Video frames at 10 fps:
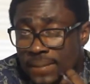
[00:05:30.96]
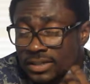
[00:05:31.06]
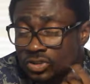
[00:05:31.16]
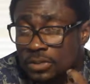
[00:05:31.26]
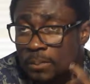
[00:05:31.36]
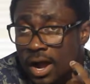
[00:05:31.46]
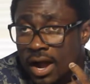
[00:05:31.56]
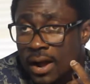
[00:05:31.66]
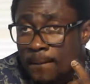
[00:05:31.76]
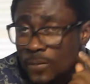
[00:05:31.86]
to the
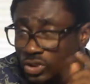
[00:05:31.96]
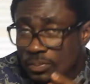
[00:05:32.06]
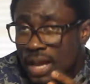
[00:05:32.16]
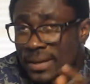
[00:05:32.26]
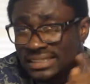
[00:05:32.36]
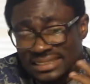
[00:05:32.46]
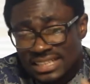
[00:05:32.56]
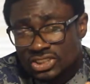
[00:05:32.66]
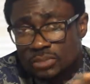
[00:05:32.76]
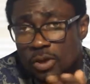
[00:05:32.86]
multiplied by
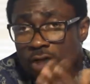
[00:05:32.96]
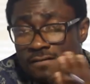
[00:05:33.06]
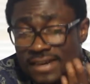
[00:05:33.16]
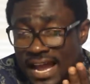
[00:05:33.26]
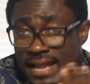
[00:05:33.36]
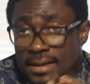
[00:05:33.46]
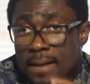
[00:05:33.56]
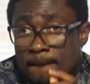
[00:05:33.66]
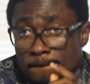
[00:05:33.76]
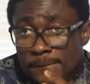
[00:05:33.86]
10 to the power of 9
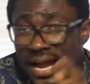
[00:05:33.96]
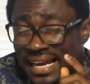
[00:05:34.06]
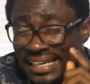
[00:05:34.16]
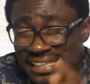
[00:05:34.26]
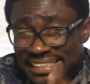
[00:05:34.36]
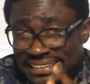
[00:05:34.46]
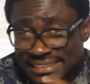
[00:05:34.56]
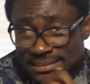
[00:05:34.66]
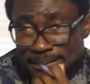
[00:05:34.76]
per liter.